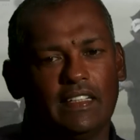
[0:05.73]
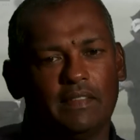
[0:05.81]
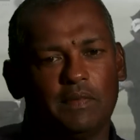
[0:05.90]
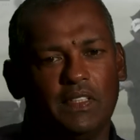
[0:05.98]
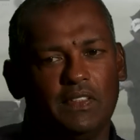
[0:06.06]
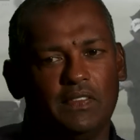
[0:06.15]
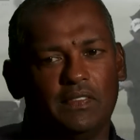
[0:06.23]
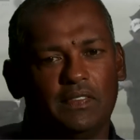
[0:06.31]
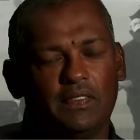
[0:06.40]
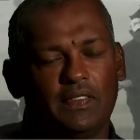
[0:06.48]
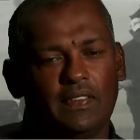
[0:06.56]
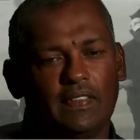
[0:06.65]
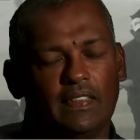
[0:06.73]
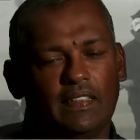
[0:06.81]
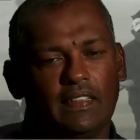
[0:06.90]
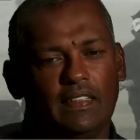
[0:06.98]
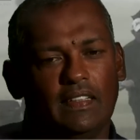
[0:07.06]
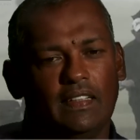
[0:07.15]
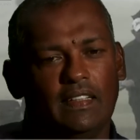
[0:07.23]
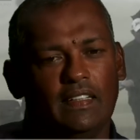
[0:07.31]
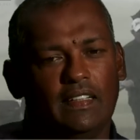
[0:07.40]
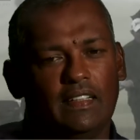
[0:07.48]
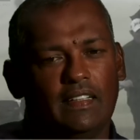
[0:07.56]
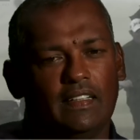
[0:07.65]
I mean,
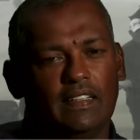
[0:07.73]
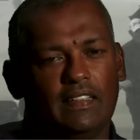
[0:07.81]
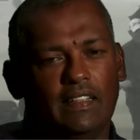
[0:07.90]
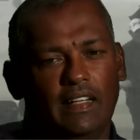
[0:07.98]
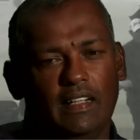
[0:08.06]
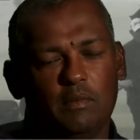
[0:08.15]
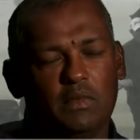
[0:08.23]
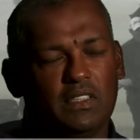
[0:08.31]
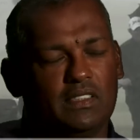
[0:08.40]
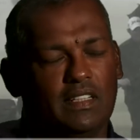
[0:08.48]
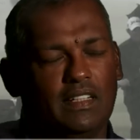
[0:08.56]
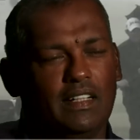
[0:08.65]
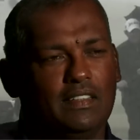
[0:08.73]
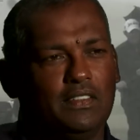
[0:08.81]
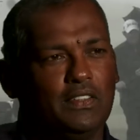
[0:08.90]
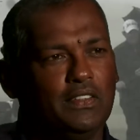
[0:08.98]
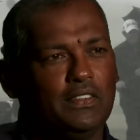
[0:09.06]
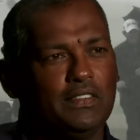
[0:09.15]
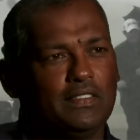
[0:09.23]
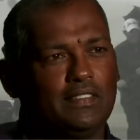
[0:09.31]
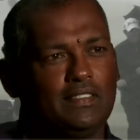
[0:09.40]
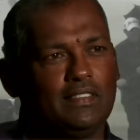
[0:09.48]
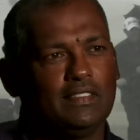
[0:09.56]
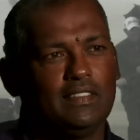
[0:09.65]
the elements can get to you.
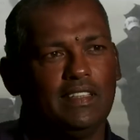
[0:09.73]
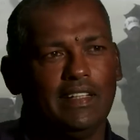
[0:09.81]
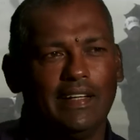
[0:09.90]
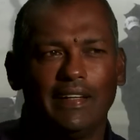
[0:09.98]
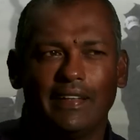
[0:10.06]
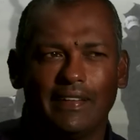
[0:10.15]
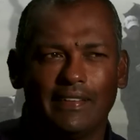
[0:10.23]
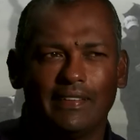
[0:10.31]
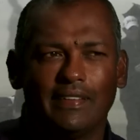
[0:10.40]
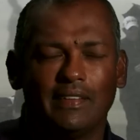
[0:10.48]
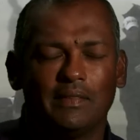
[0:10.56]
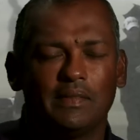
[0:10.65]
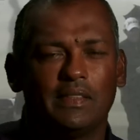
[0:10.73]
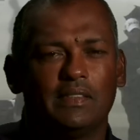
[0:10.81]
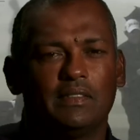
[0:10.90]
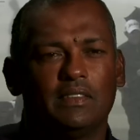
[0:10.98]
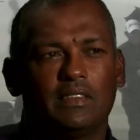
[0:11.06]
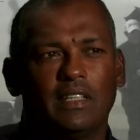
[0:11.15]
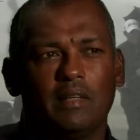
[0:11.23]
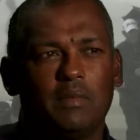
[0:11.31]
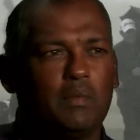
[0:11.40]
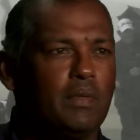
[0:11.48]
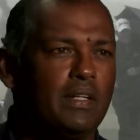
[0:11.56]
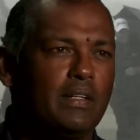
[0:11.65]
You know, I mean, you can be
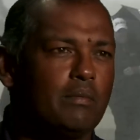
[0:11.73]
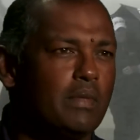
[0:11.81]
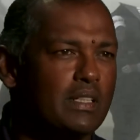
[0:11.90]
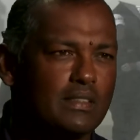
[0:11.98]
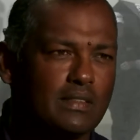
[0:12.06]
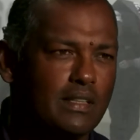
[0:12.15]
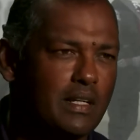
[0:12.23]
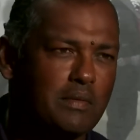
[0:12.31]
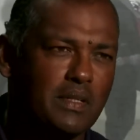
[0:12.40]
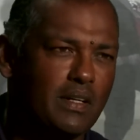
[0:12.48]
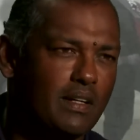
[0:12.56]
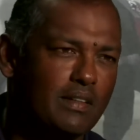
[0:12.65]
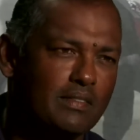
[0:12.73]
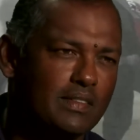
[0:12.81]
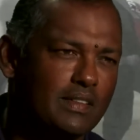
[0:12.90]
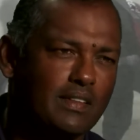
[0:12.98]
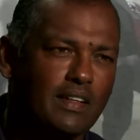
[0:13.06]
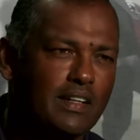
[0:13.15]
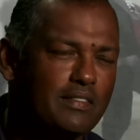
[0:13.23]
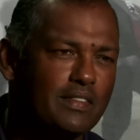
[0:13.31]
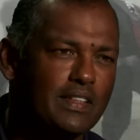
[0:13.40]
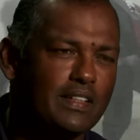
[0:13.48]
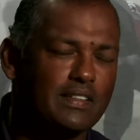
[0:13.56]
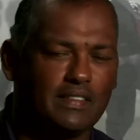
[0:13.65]
playing your best game of golf and arrive
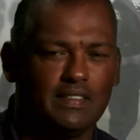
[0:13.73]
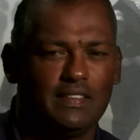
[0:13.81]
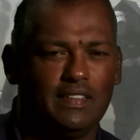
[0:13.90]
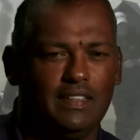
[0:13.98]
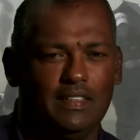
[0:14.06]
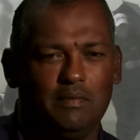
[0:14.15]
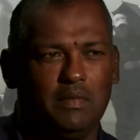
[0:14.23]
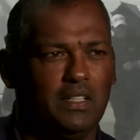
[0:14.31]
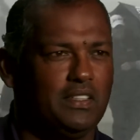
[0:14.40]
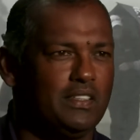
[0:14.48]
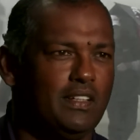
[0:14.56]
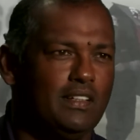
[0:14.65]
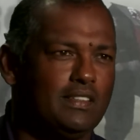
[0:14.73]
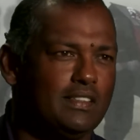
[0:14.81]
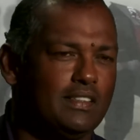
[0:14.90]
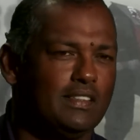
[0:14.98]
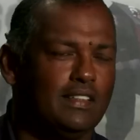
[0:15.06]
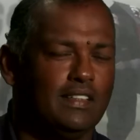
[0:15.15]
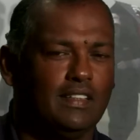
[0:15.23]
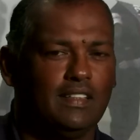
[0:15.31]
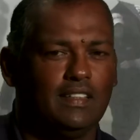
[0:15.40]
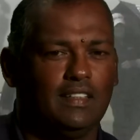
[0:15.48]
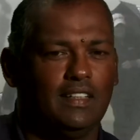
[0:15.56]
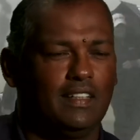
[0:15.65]
there and hit the best shots and
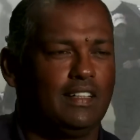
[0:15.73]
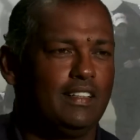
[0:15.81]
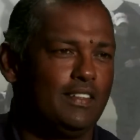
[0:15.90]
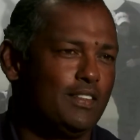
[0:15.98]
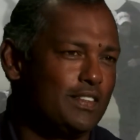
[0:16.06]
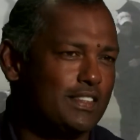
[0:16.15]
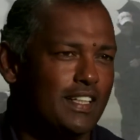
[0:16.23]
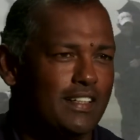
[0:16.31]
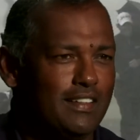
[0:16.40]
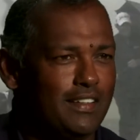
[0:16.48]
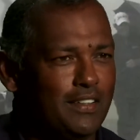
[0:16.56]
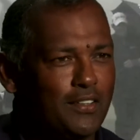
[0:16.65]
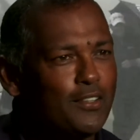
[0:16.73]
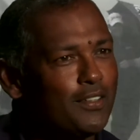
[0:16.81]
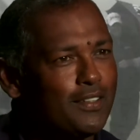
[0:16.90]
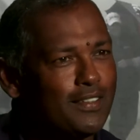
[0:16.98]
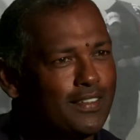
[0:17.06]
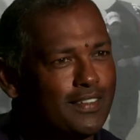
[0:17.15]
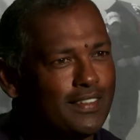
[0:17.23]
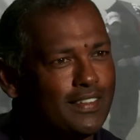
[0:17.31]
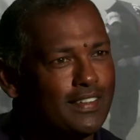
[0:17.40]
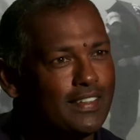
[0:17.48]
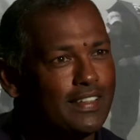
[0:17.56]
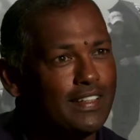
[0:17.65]
get the wrong side of the draw.
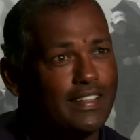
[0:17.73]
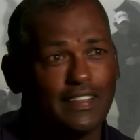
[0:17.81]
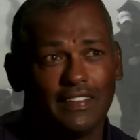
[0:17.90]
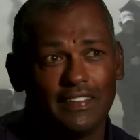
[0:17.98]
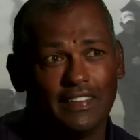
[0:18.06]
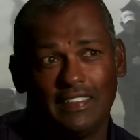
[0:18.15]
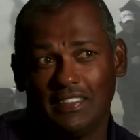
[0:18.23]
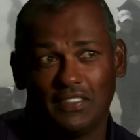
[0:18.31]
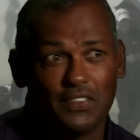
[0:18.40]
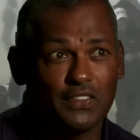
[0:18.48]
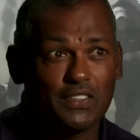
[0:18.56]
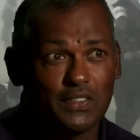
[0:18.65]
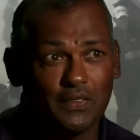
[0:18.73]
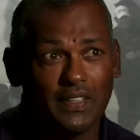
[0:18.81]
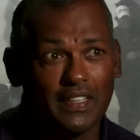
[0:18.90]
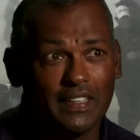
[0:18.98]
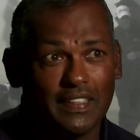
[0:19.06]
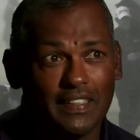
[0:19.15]
You know, it just throws you away.